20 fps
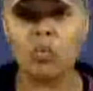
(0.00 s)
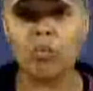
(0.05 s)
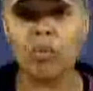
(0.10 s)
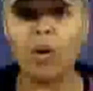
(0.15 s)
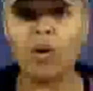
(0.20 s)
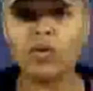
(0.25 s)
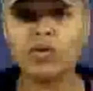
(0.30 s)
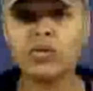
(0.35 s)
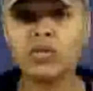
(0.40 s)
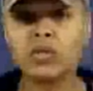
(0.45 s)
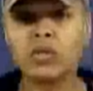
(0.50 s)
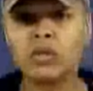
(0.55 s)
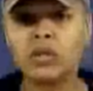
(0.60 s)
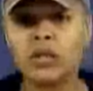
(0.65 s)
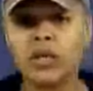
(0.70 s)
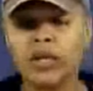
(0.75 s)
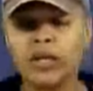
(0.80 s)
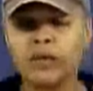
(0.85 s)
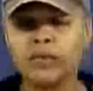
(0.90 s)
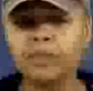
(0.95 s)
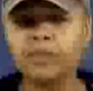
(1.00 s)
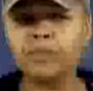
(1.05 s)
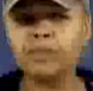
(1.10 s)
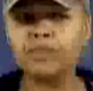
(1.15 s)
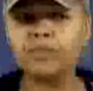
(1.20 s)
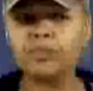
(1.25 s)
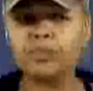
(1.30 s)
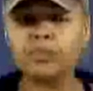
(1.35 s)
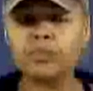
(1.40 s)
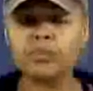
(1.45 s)
personally,
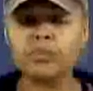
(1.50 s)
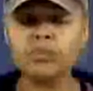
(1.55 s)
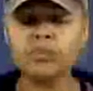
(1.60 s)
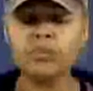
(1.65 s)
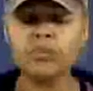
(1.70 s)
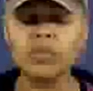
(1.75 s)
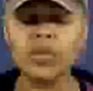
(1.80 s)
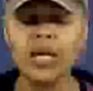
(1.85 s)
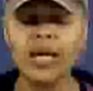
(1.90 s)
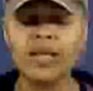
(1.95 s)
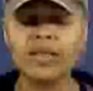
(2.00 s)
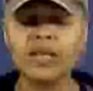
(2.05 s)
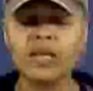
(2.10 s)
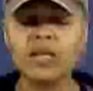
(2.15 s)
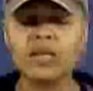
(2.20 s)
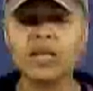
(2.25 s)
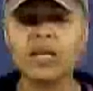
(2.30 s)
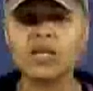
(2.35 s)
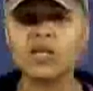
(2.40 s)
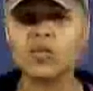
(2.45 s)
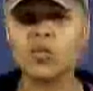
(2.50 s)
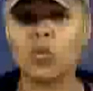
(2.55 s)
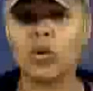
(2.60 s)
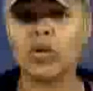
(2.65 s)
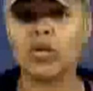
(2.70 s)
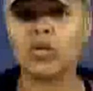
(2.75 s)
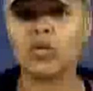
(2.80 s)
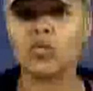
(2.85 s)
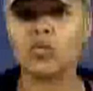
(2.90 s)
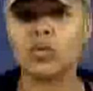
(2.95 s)
I think that's
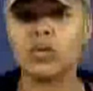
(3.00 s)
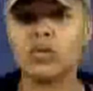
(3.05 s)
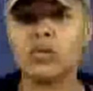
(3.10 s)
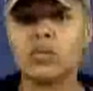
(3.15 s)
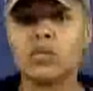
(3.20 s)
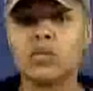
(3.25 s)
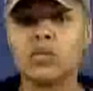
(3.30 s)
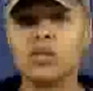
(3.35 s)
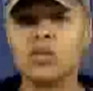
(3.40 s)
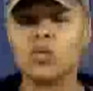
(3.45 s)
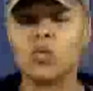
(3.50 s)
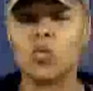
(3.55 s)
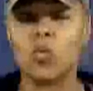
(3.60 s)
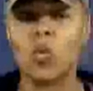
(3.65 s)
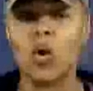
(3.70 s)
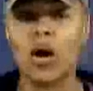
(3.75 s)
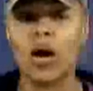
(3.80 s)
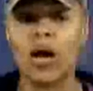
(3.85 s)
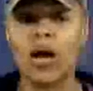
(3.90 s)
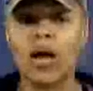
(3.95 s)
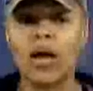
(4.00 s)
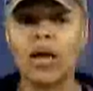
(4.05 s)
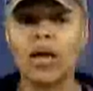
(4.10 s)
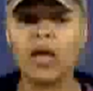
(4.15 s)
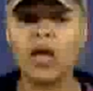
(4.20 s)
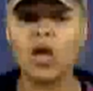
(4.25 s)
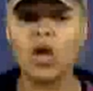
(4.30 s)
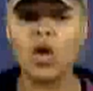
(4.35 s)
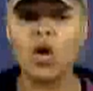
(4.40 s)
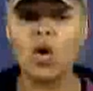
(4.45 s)
one of the reasons
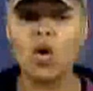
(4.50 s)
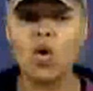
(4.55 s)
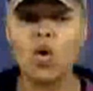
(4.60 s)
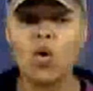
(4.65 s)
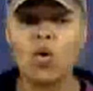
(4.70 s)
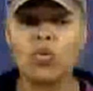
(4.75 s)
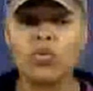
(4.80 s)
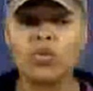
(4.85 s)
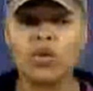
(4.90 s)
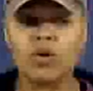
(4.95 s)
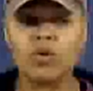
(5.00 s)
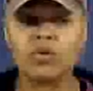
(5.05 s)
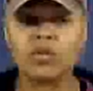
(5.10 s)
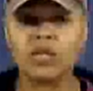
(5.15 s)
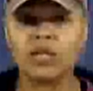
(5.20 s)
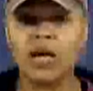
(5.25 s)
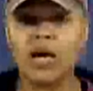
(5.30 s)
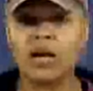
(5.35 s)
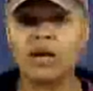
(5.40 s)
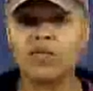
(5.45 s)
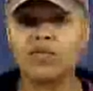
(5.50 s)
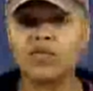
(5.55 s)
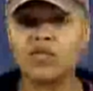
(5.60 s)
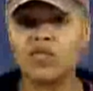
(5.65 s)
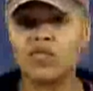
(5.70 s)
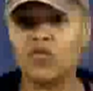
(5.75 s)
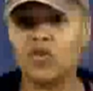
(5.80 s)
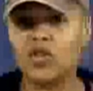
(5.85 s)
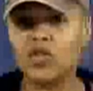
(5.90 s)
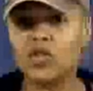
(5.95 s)
why there's a lot of
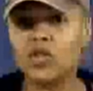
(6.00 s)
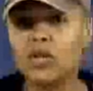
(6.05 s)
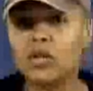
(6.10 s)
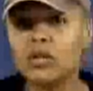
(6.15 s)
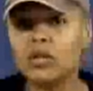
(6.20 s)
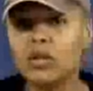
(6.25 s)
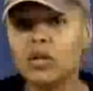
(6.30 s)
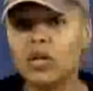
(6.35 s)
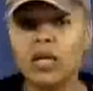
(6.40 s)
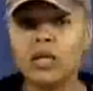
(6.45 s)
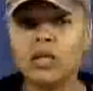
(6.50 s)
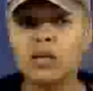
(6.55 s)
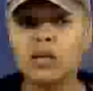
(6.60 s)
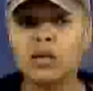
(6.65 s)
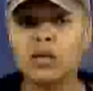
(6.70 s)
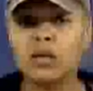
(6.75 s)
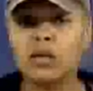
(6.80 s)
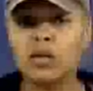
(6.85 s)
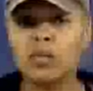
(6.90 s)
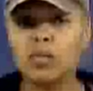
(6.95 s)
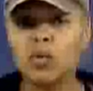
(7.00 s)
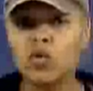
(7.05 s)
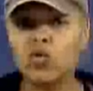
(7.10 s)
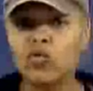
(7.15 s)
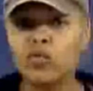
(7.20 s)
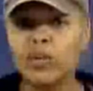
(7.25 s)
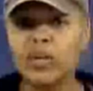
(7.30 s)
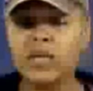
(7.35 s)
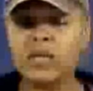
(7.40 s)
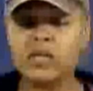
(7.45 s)
division in the
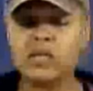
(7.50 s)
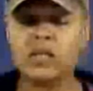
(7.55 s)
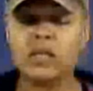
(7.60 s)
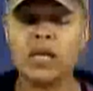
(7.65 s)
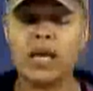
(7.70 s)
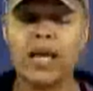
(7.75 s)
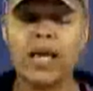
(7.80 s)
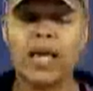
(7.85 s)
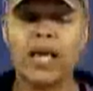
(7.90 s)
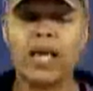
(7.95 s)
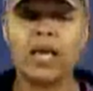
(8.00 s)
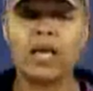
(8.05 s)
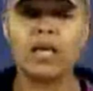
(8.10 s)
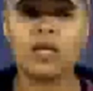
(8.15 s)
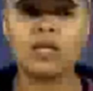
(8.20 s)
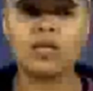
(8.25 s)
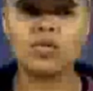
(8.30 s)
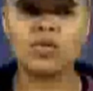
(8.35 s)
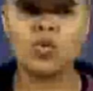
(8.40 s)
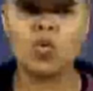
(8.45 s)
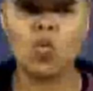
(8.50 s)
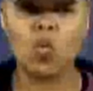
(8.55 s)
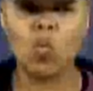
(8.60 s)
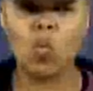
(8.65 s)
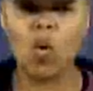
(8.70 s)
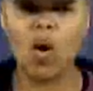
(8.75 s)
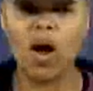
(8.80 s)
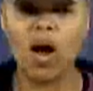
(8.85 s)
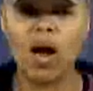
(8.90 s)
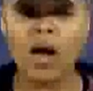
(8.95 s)
movements, and
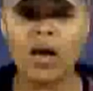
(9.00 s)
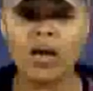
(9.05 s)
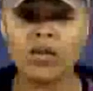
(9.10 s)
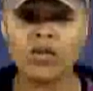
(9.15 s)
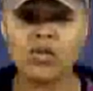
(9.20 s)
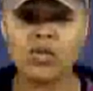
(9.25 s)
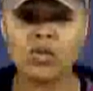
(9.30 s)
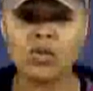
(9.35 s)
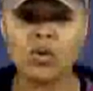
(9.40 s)
why